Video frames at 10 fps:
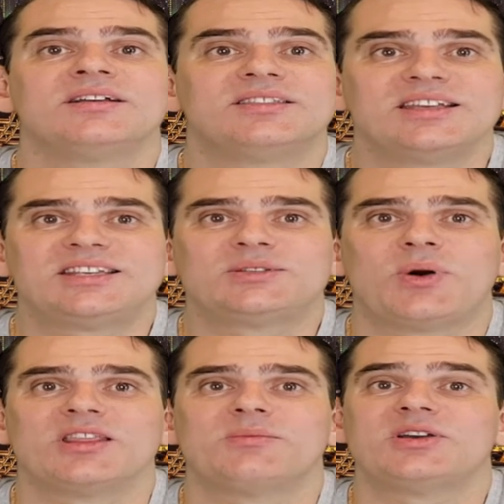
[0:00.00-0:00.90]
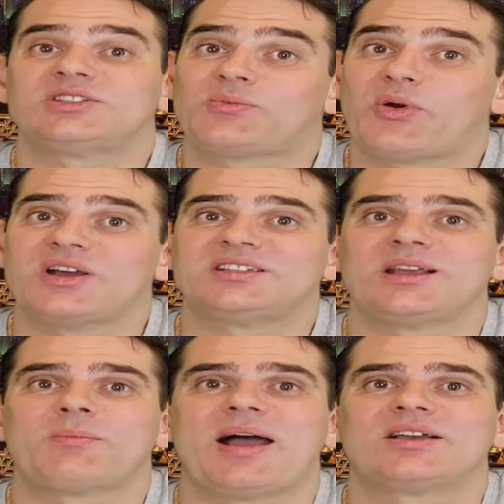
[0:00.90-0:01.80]
this is one of the most
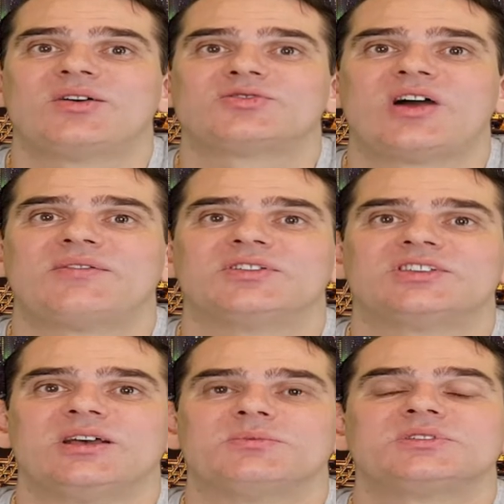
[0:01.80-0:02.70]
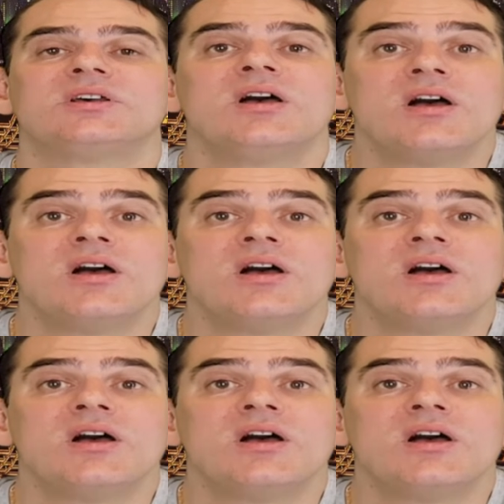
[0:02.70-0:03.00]
surprising Bangkok travel tips.